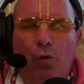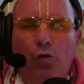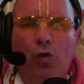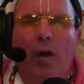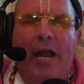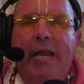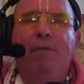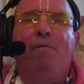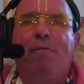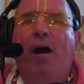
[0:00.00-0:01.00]
So any
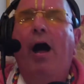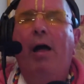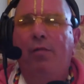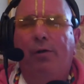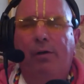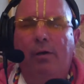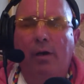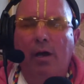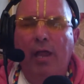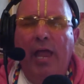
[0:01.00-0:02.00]
father
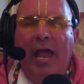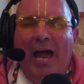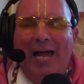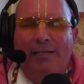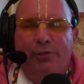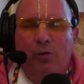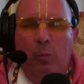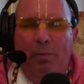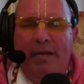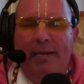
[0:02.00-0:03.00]
has to
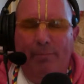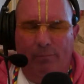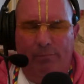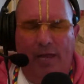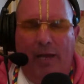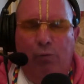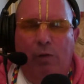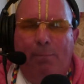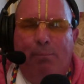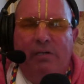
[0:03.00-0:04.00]
be a
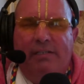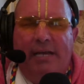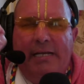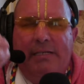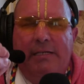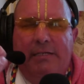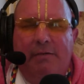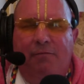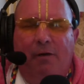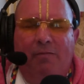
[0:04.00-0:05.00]

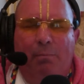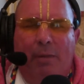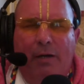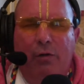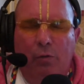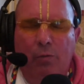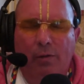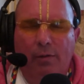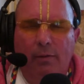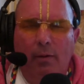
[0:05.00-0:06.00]
representative of Manu
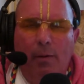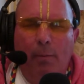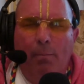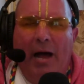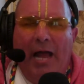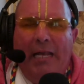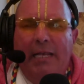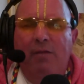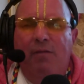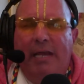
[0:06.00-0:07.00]
by
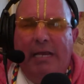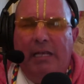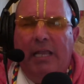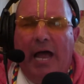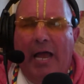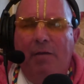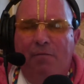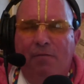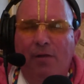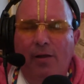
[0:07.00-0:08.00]
living
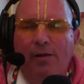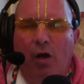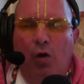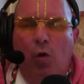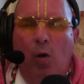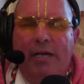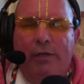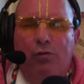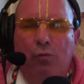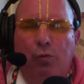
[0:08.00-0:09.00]
life according
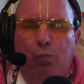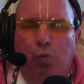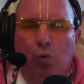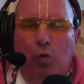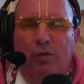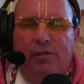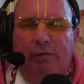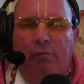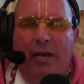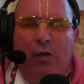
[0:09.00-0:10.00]
to the rules
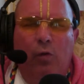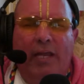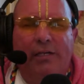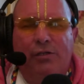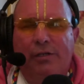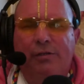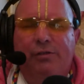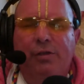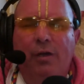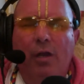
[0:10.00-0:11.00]
and
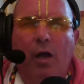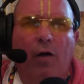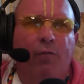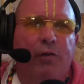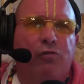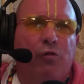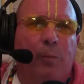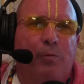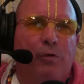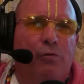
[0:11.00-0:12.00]
regulations of the
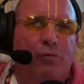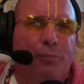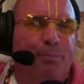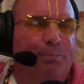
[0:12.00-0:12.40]
scriptures.